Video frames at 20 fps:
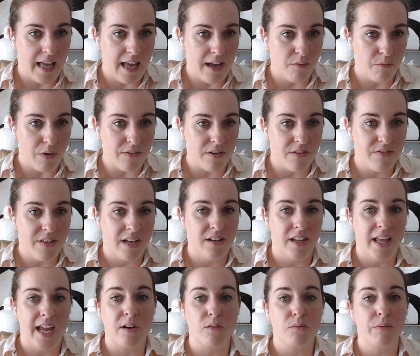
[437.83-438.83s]
rather than
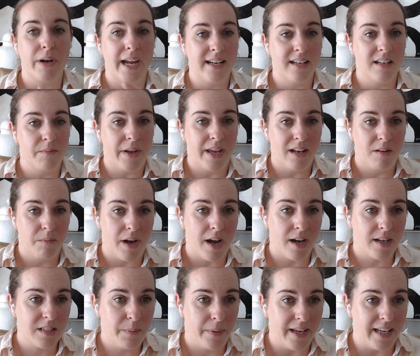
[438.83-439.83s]
like random
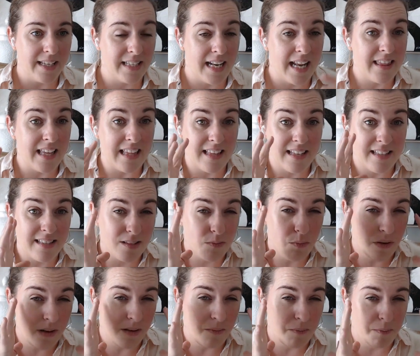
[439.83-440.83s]
inbox pings? I think this is
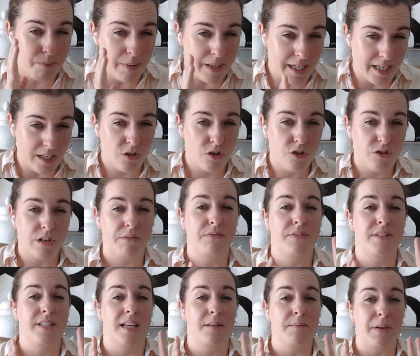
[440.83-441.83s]
one of the biggest
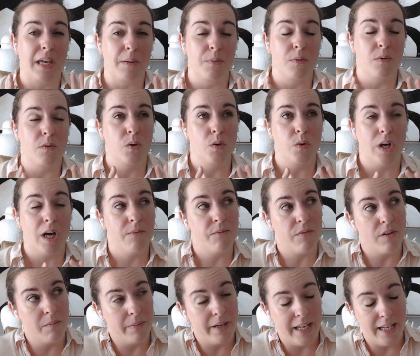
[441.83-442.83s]
shifts that people who come
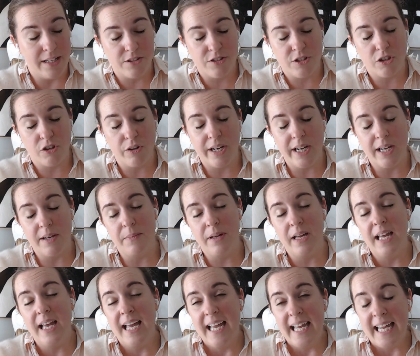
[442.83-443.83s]
from Instagram
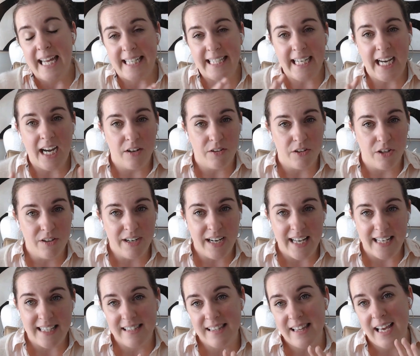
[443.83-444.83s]
encounter,
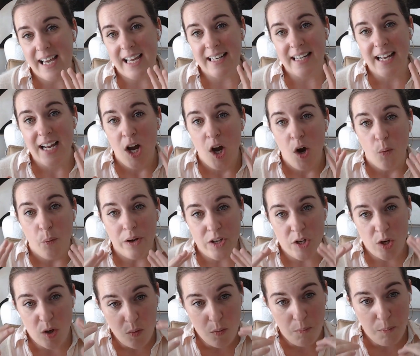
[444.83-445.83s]
is that when
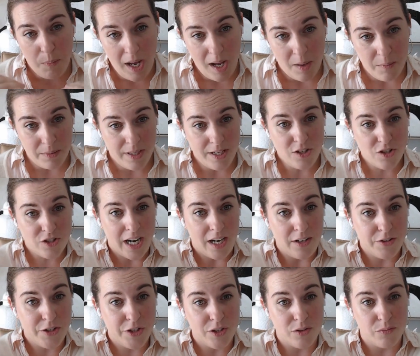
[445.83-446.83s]
you publish
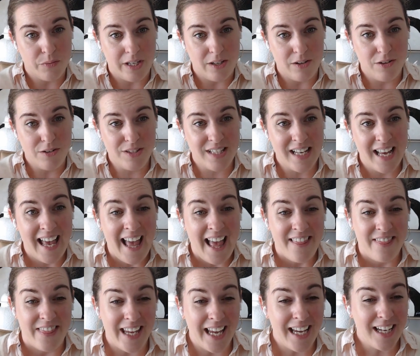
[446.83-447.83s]
out to your readers,
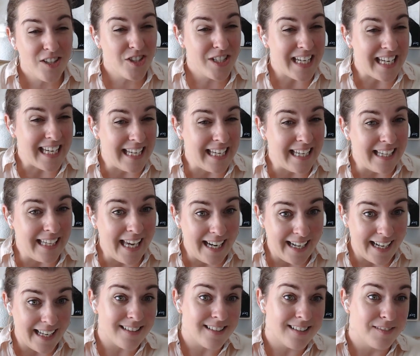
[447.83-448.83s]
they actually get
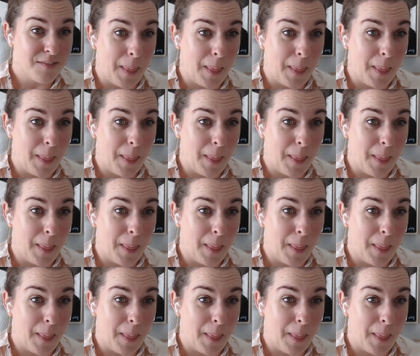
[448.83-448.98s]
it.